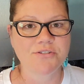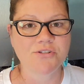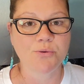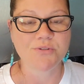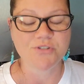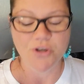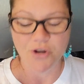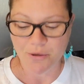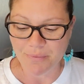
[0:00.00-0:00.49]
So
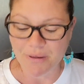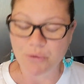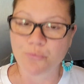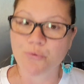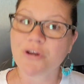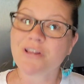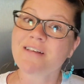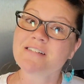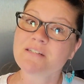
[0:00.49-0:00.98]
it's going to be
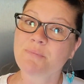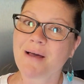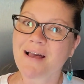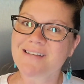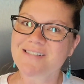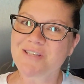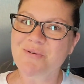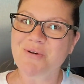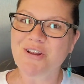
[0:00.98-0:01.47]
really
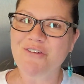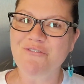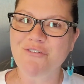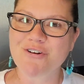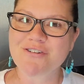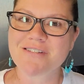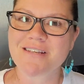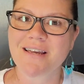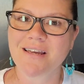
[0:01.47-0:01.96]
spicy when you
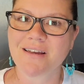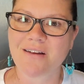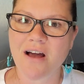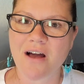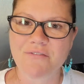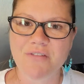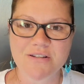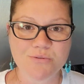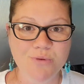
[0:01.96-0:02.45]
first kick it
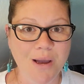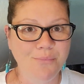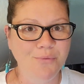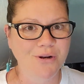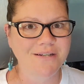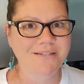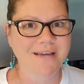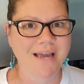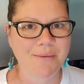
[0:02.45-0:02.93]
off. That's why I'm
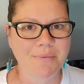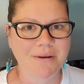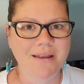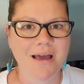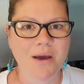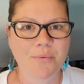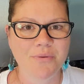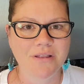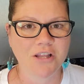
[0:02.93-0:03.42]
going to tame it
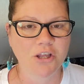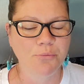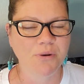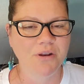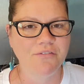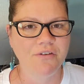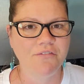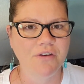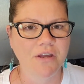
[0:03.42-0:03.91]
down with a little bit
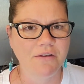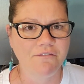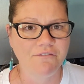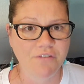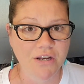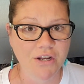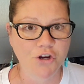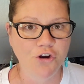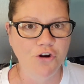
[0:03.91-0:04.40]
of a
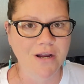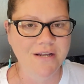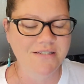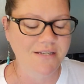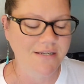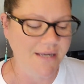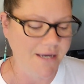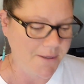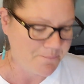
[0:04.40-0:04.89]
vinaigrette
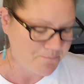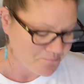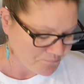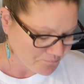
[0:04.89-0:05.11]
today.